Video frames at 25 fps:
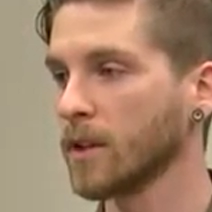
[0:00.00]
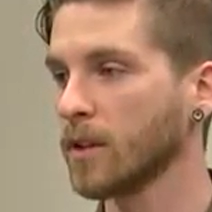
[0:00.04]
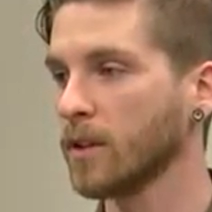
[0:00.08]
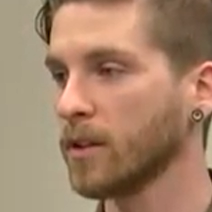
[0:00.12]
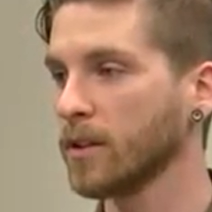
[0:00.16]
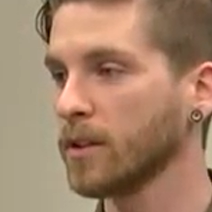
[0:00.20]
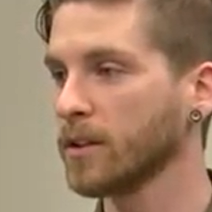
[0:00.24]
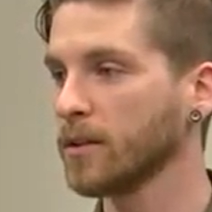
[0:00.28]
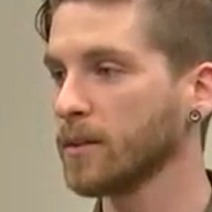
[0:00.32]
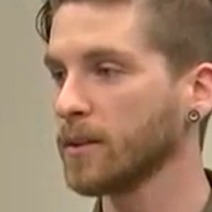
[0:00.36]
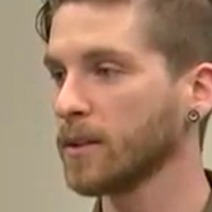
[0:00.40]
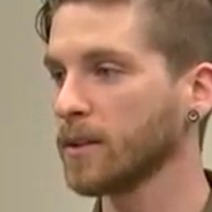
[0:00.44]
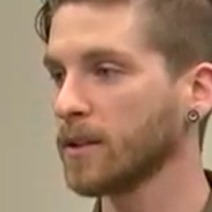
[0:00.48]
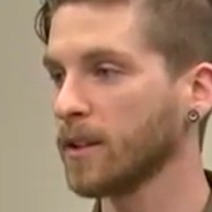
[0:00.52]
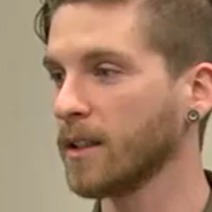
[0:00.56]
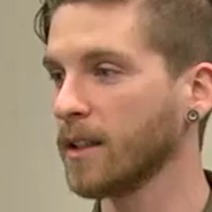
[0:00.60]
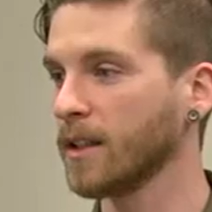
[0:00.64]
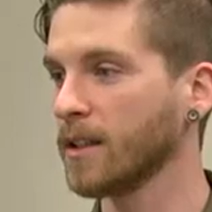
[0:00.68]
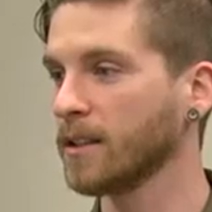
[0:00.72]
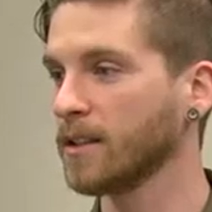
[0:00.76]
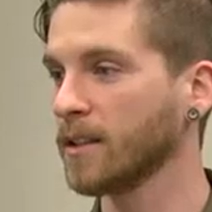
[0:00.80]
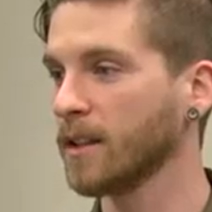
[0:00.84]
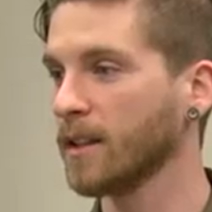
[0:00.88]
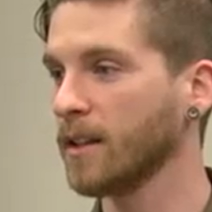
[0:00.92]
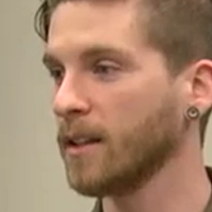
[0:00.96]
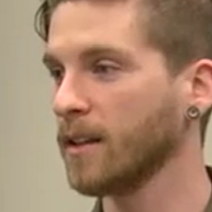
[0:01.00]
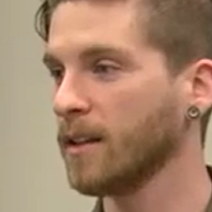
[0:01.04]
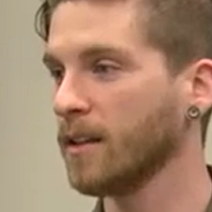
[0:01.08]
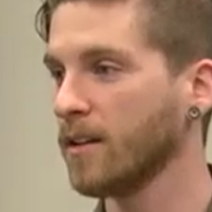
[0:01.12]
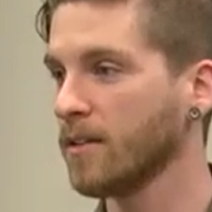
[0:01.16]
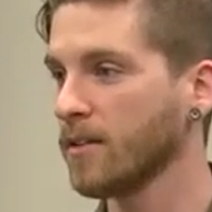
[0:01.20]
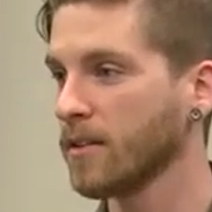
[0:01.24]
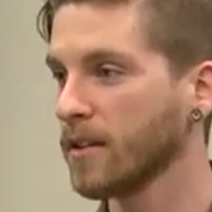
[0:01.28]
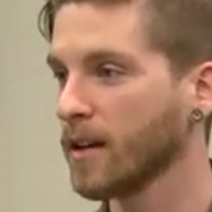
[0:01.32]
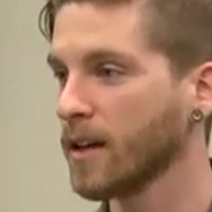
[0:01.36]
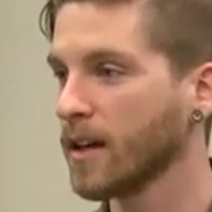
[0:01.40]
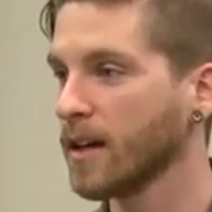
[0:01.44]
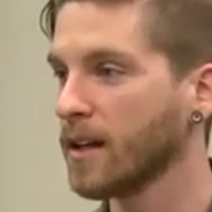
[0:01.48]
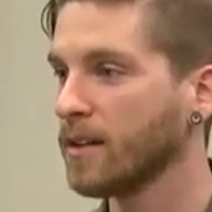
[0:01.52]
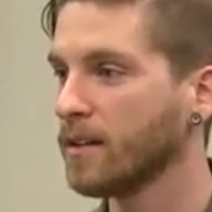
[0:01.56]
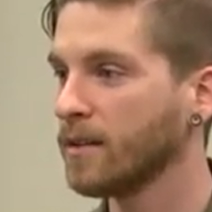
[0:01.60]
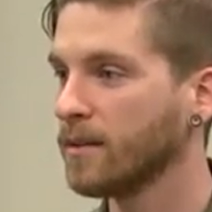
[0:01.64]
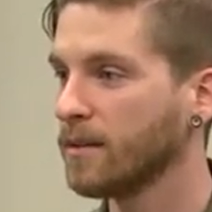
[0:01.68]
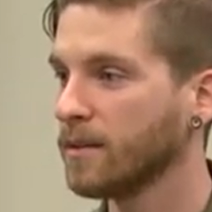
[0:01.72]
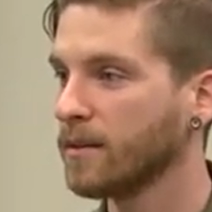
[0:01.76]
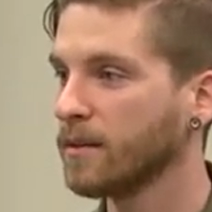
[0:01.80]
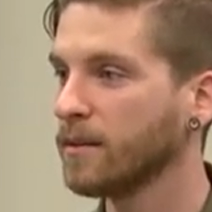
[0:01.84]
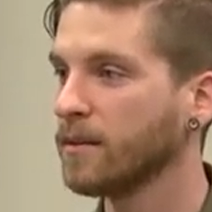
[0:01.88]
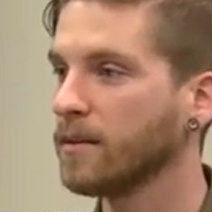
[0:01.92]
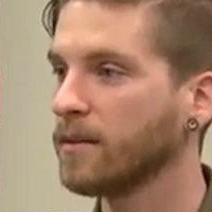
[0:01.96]
Christmas lights. I didn't know that. Mm
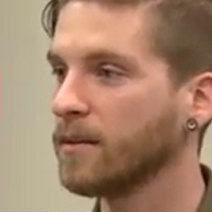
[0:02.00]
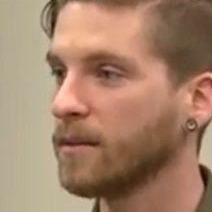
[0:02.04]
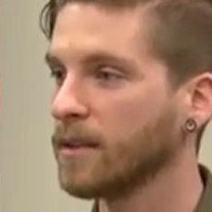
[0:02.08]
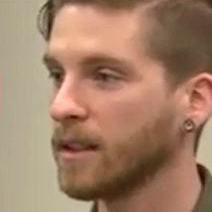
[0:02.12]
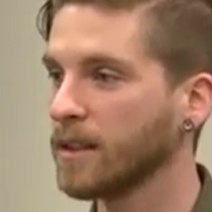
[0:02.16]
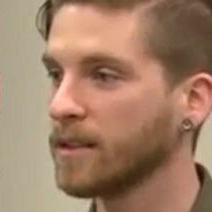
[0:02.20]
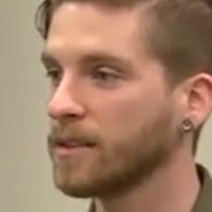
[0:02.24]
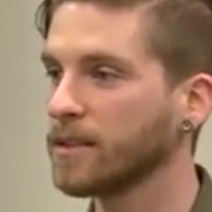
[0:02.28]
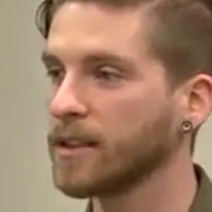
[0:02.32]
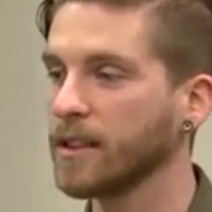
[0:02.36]
-hmm.